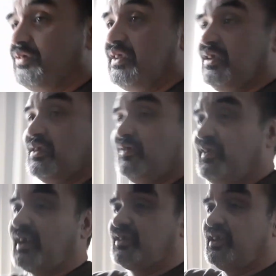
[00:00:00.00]
the
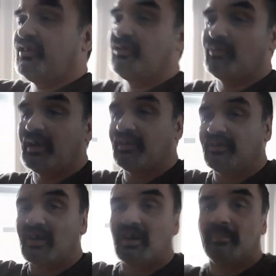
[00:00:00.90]
vaccination rate is
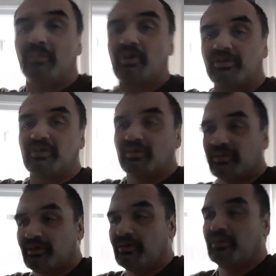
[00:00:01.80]
up more so
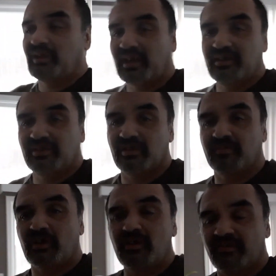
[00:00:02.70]
than the new cases of
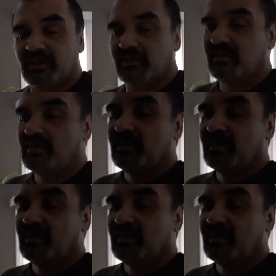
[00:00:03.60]
COVID,